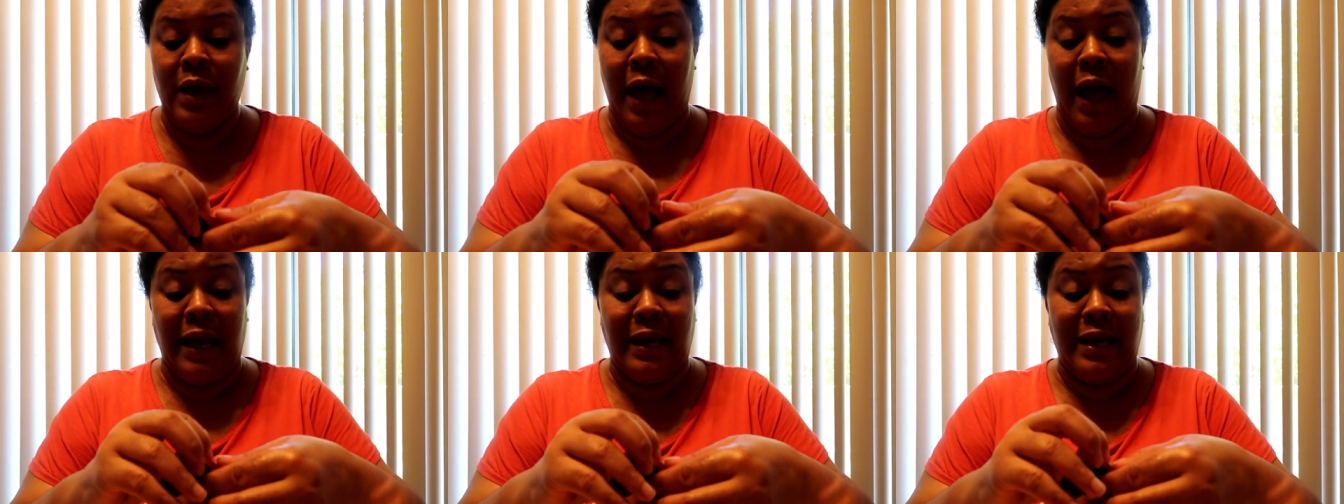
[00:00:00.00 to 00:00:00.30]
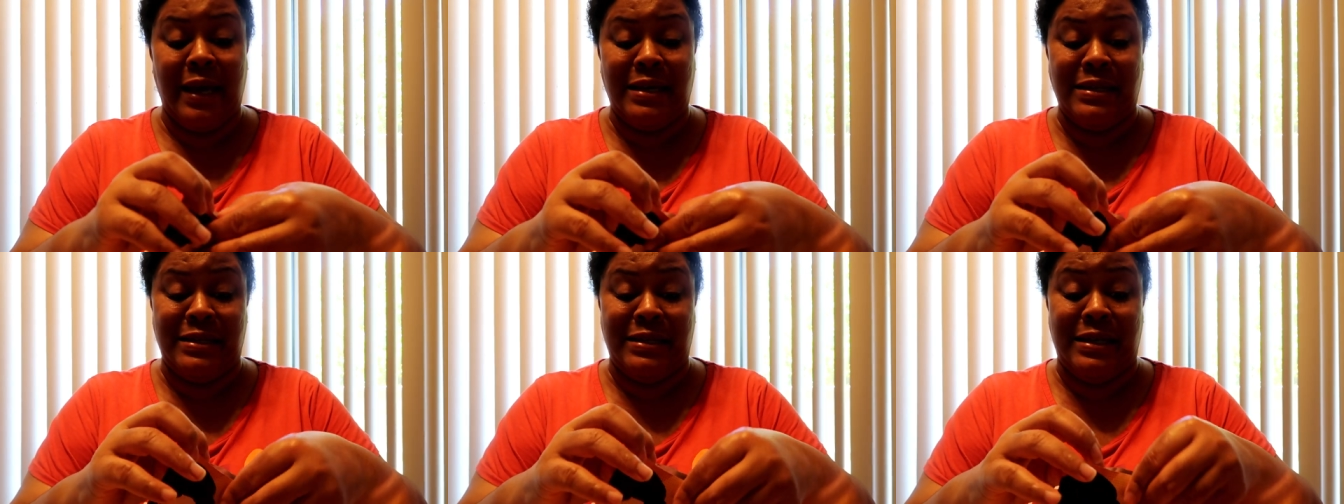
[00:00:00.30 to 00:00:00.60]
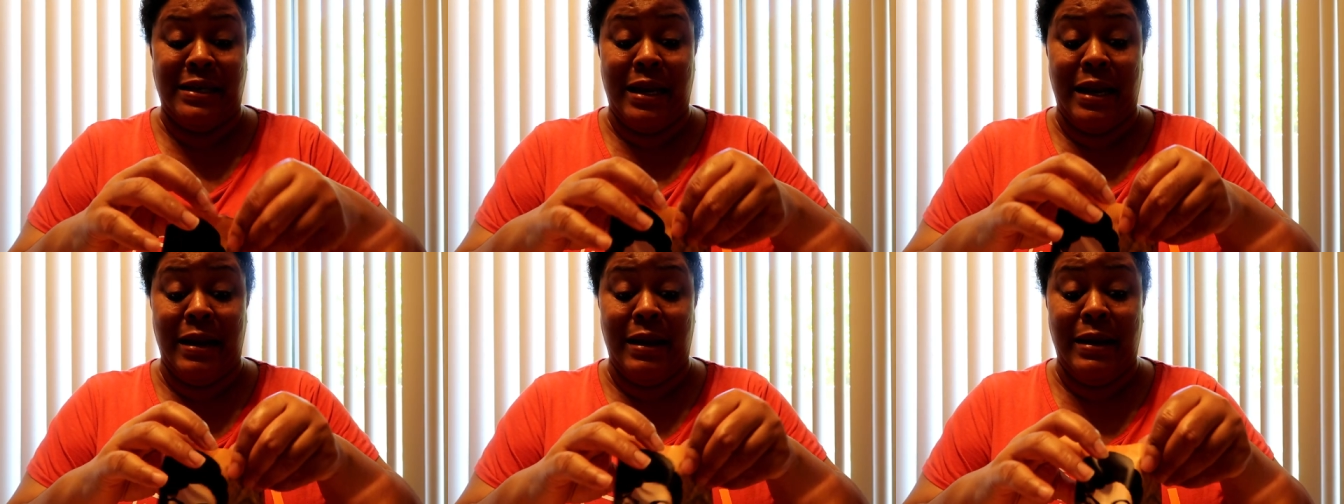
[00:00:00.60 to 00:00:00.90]
I can't
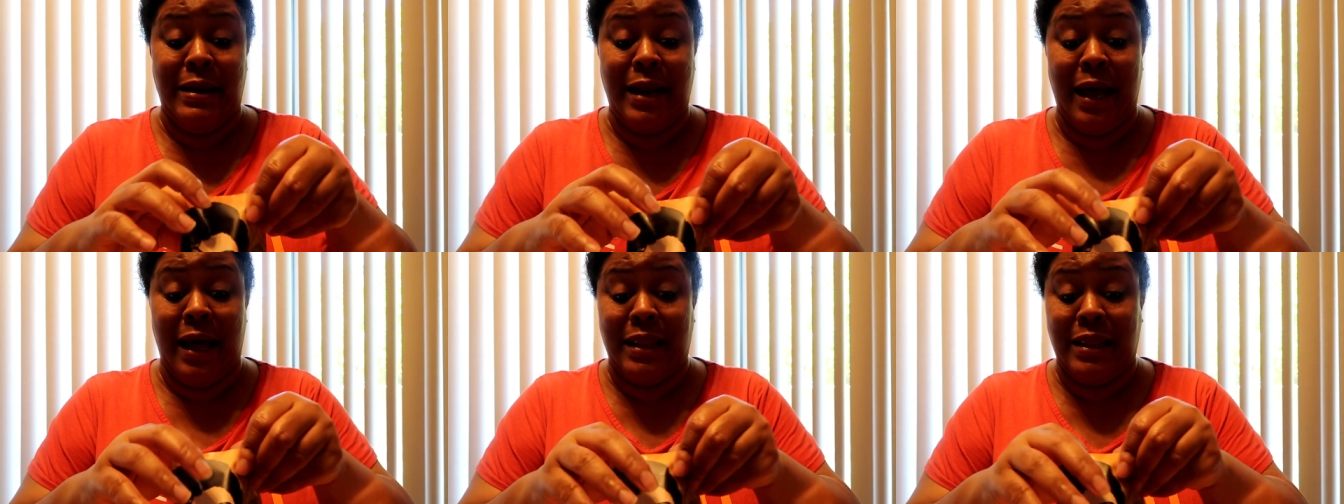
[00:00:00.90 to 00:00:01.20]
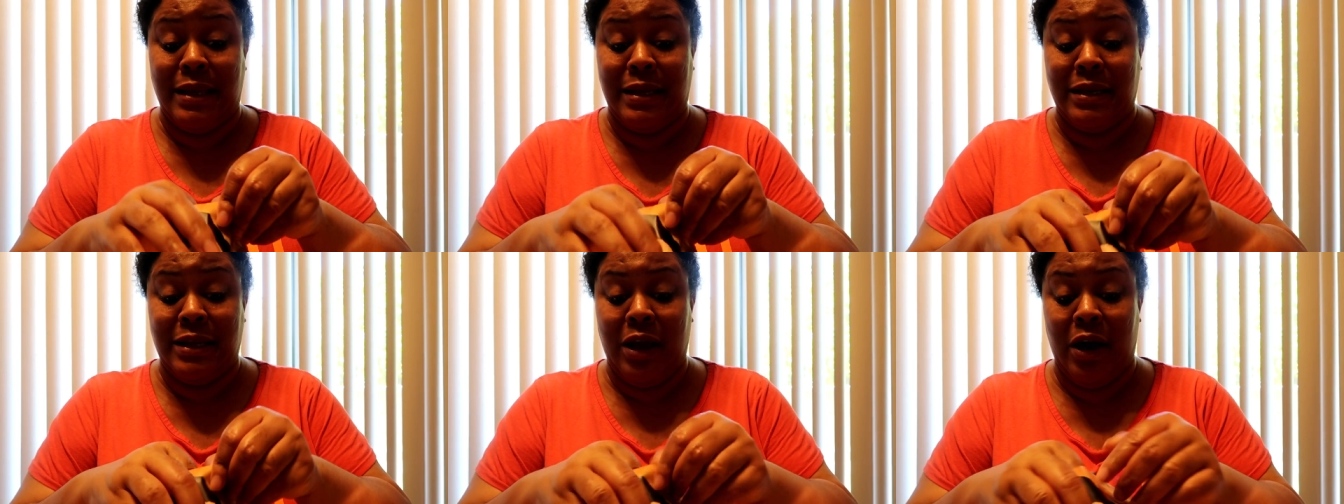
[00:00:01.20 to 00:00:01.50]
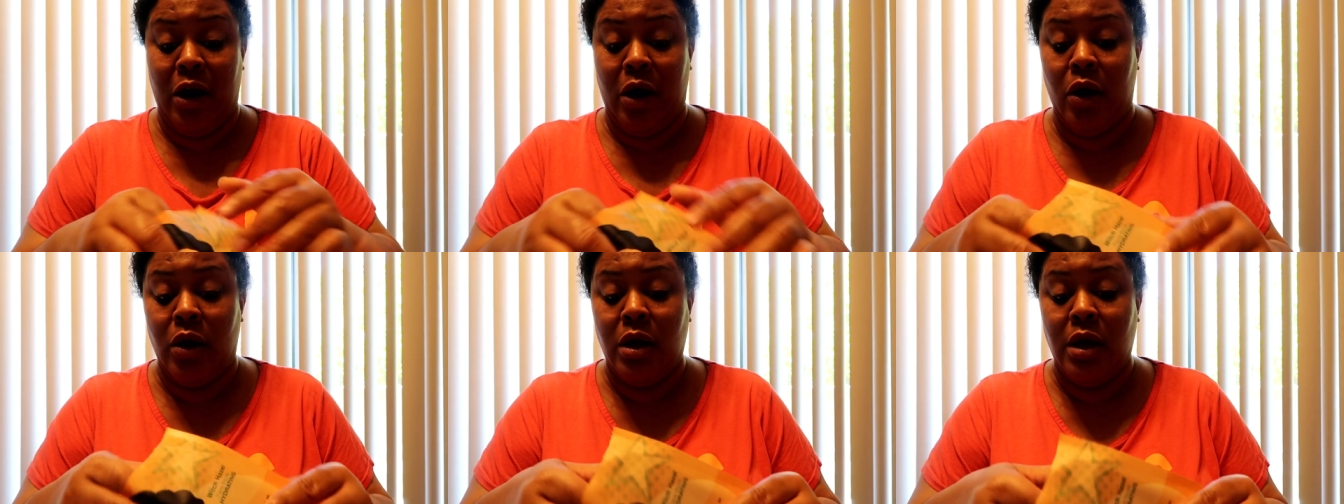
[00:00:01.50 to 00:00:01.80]
see nothing,
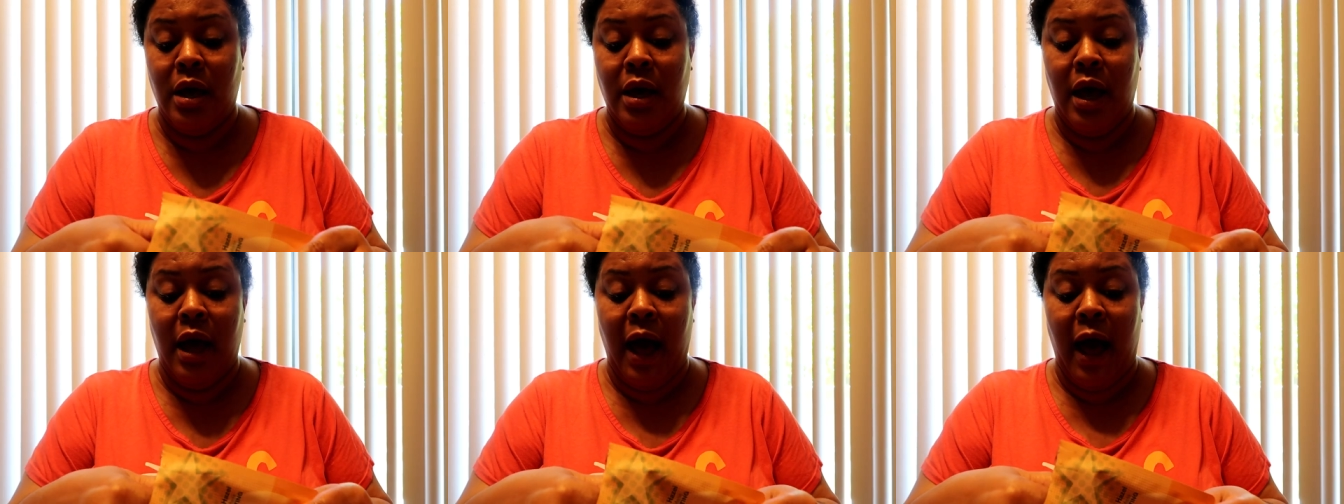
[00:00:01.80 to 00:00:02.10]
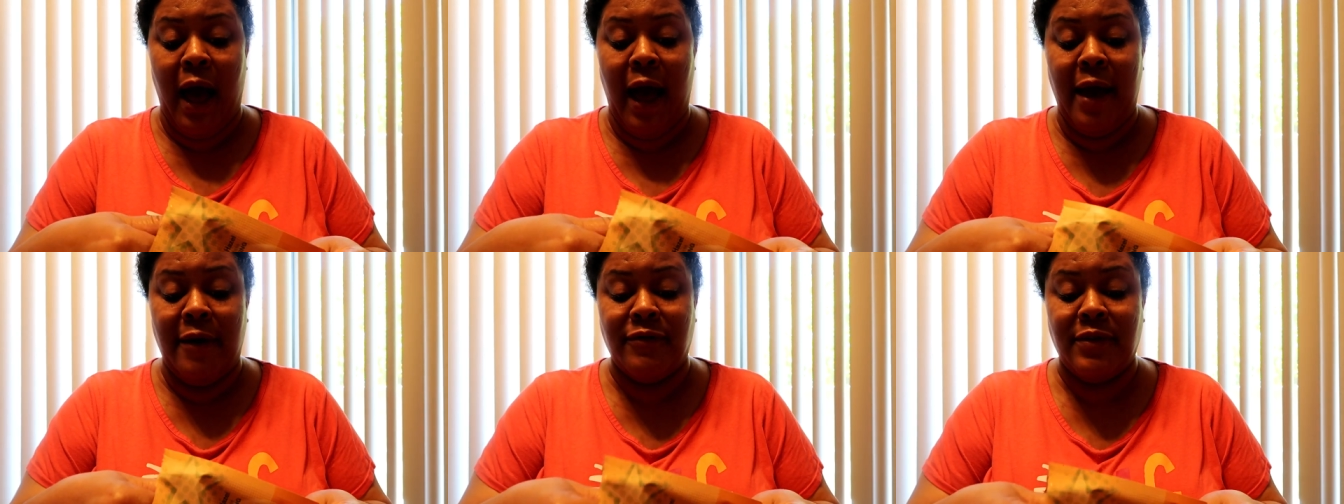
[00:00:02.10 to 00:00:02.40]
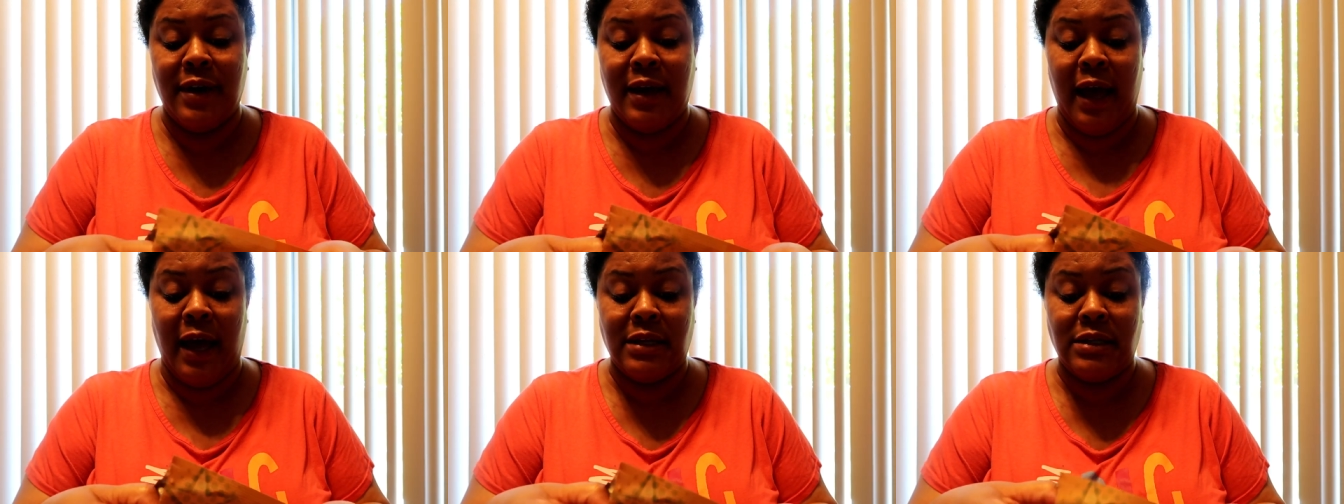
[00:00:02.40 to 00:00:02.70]
y'all. I
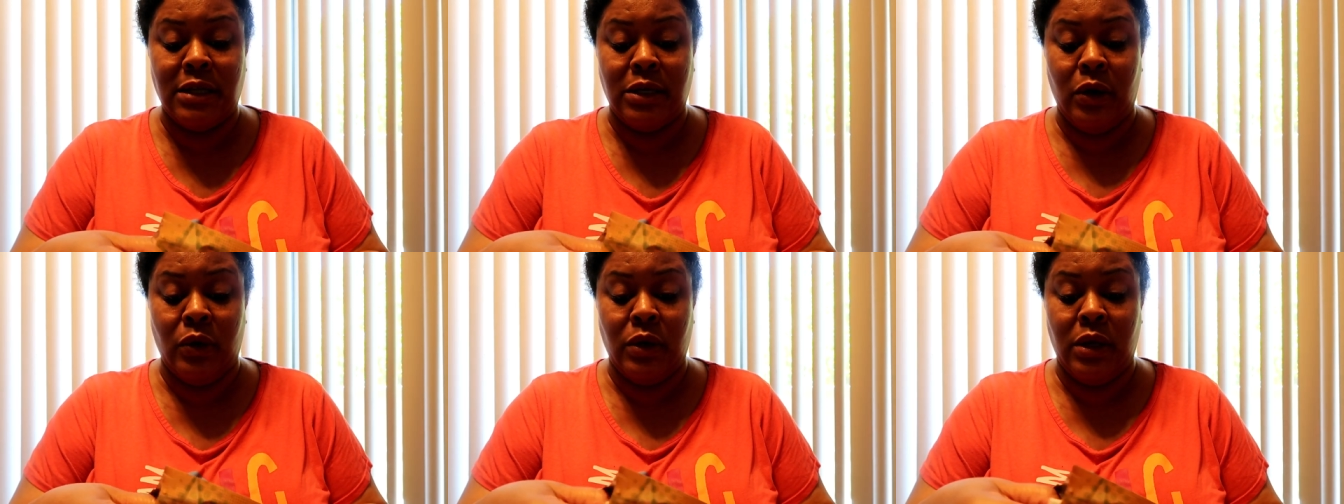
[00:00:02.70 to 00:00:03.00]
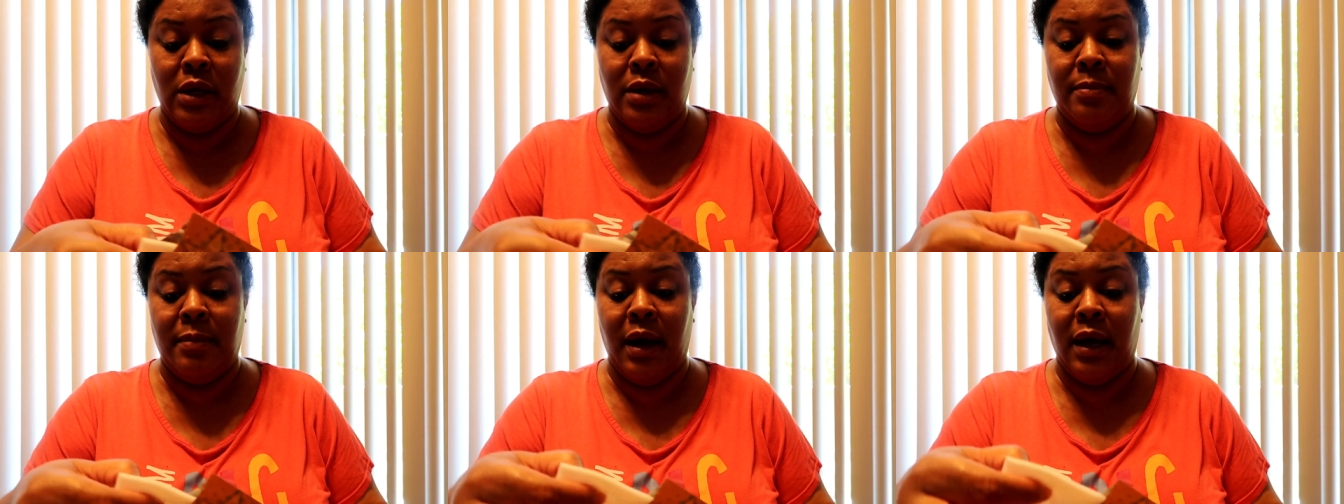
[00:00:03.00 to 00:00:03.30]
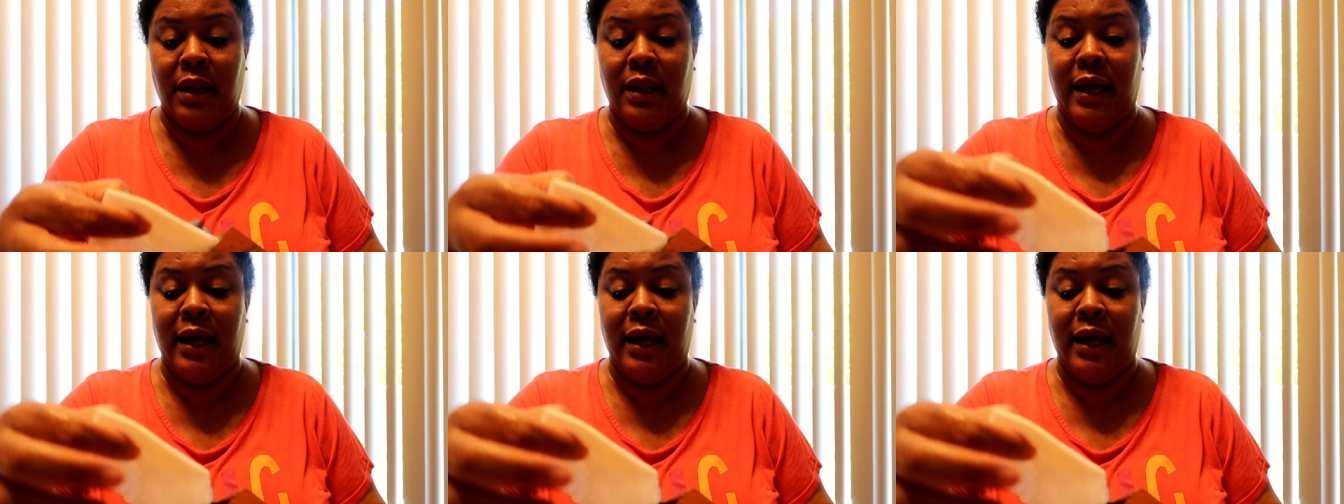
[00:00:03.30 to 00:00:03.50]
have got to go get my